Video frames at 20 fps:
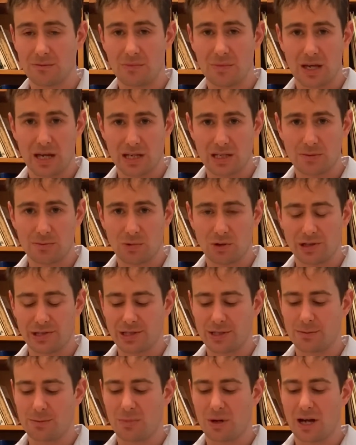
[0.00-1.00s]

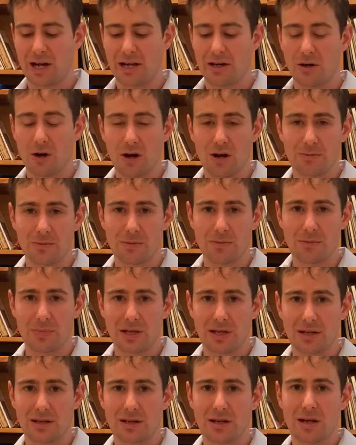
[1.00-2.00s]
exploited by an open
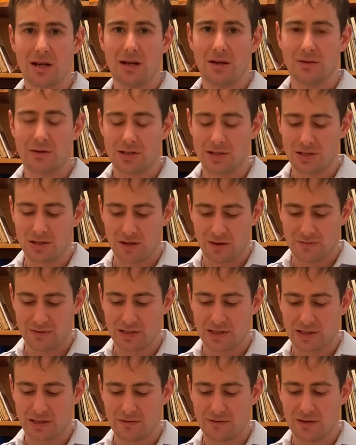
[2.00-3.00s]
pit, which is
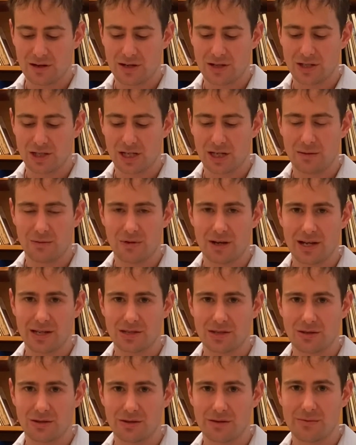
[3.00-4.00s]
obviously a very cheap way
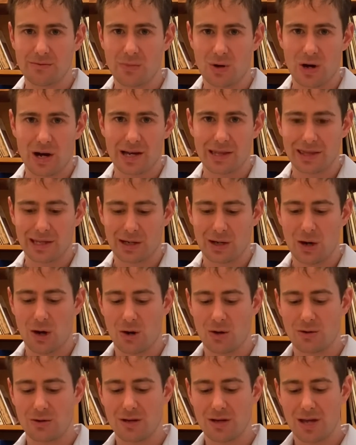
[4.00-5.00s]
to mine the
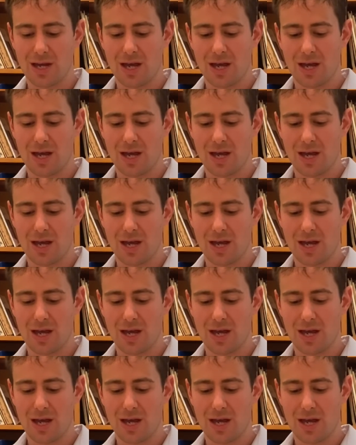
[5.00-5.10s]
gold.